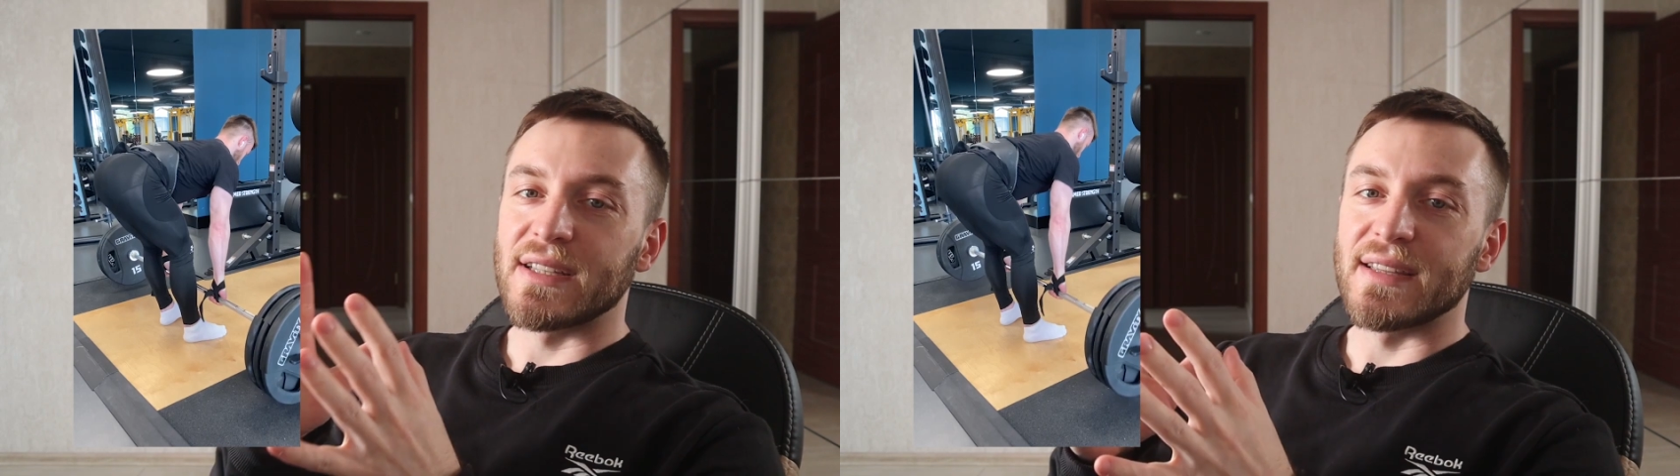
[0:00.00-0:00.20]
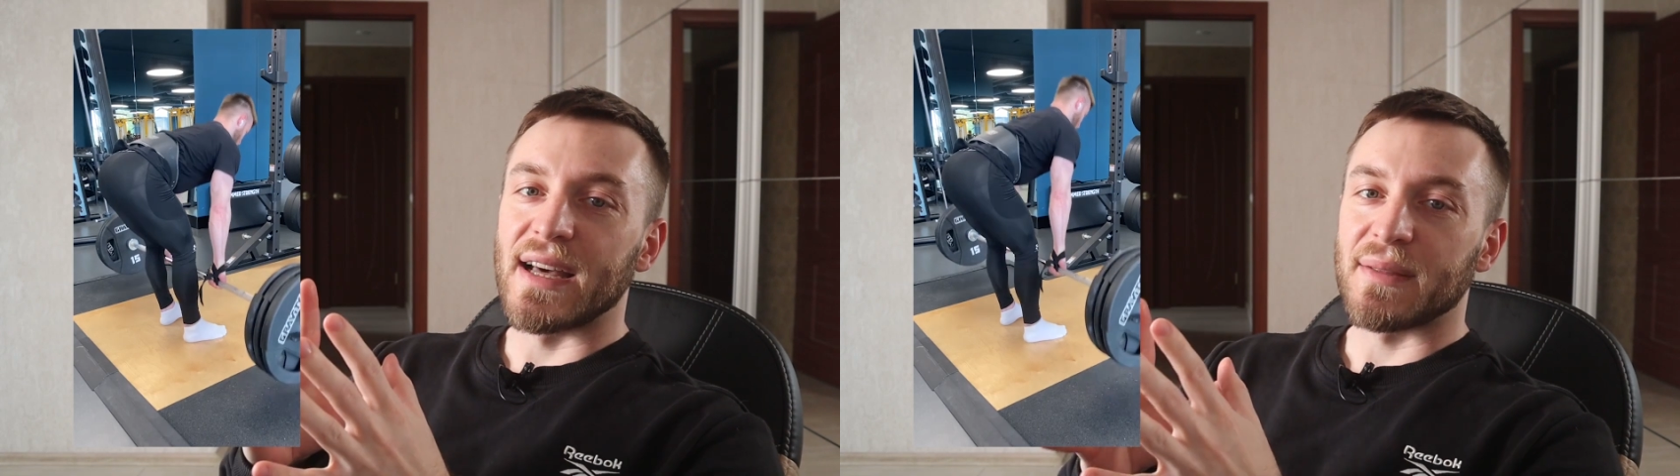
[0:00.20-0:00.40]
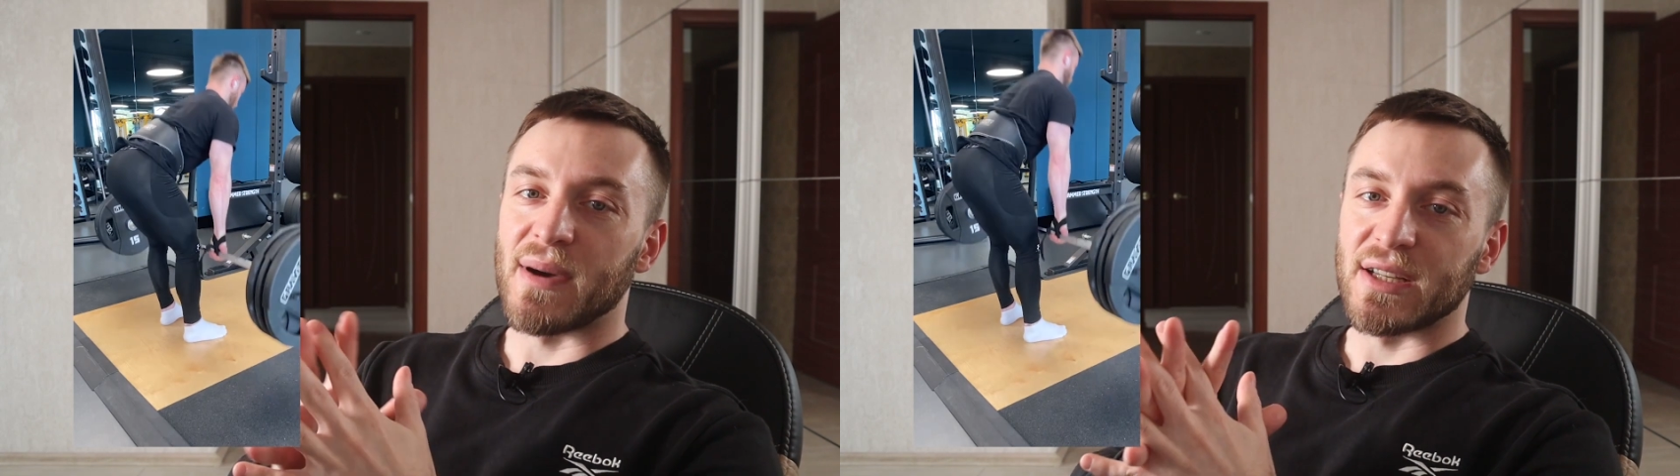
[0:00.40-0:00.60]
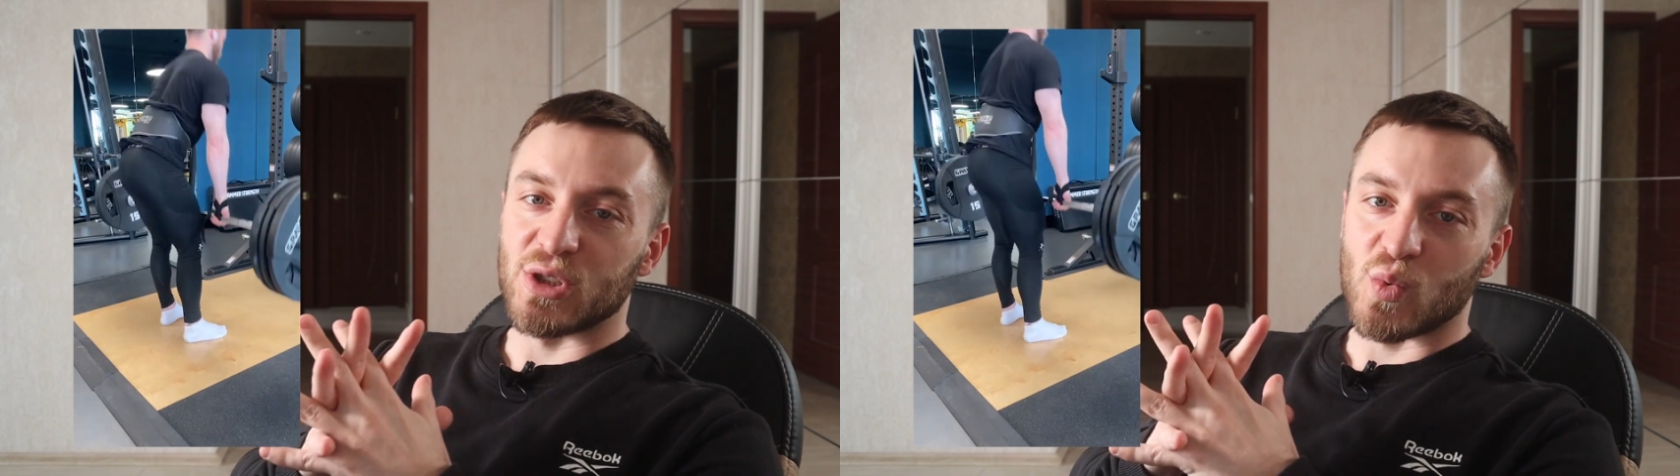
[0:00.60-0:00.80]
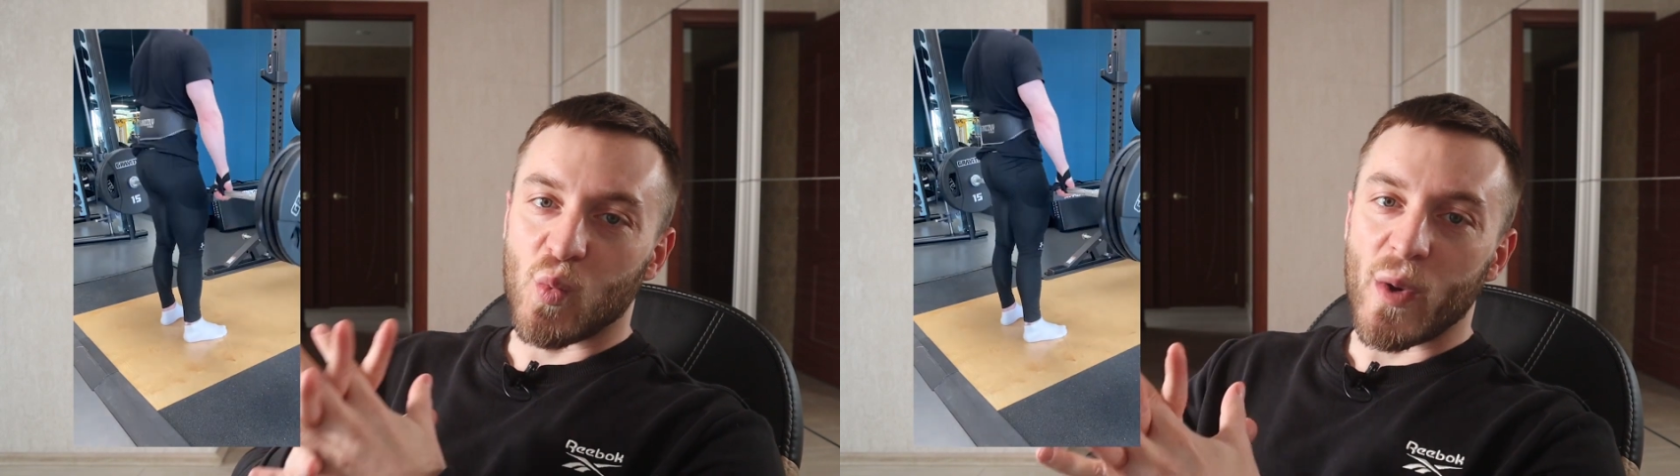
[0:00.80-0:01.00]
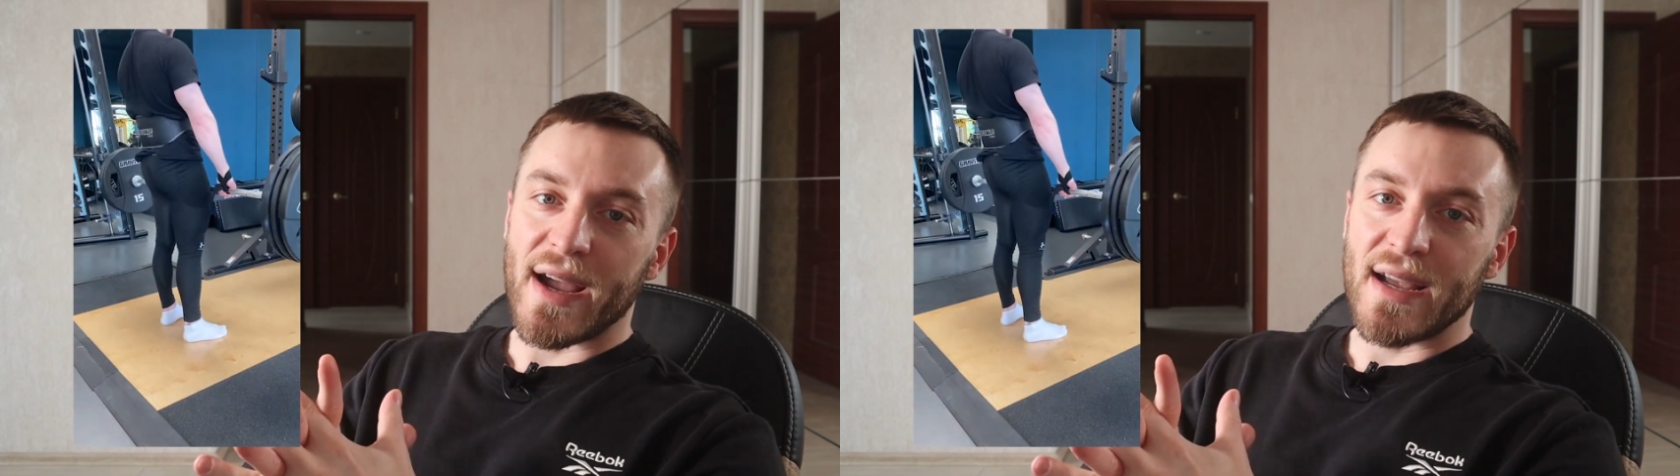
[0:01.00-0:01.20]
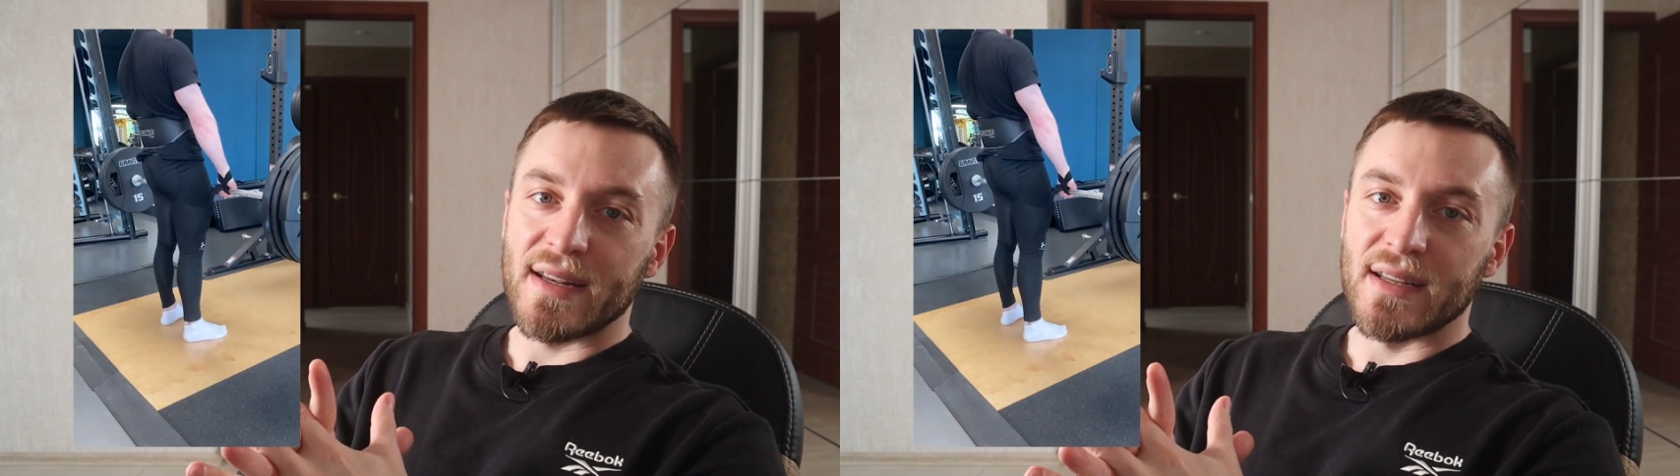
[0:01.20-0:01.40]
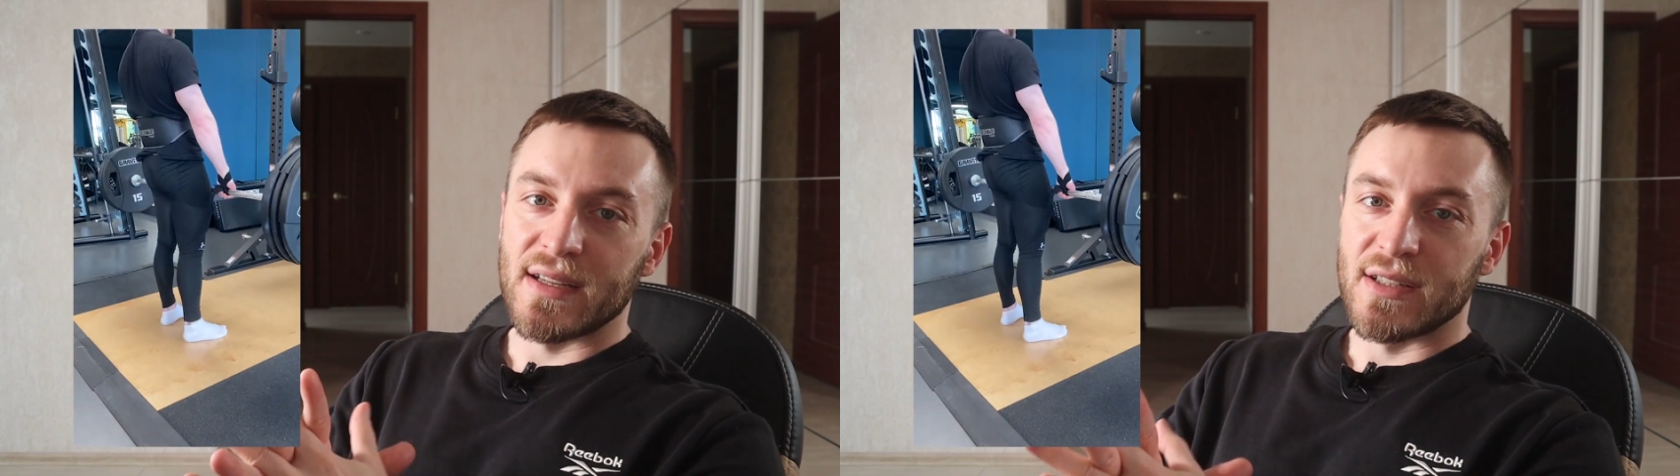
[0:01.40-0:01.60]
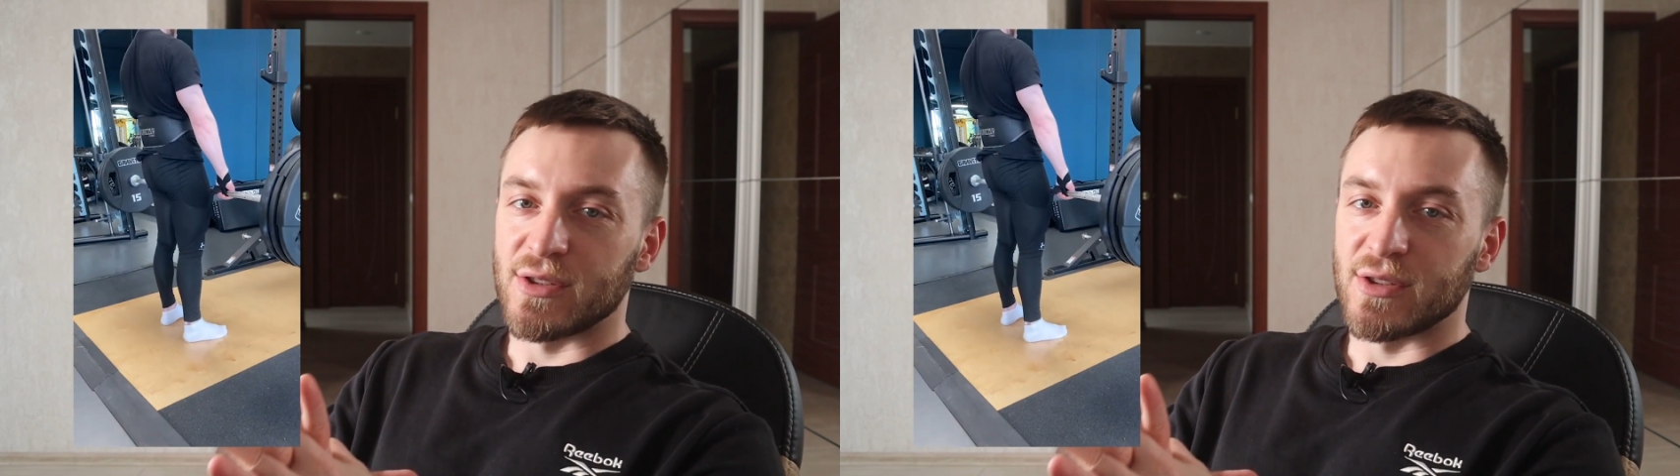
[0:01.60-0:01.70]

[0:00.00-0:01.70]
need that much weight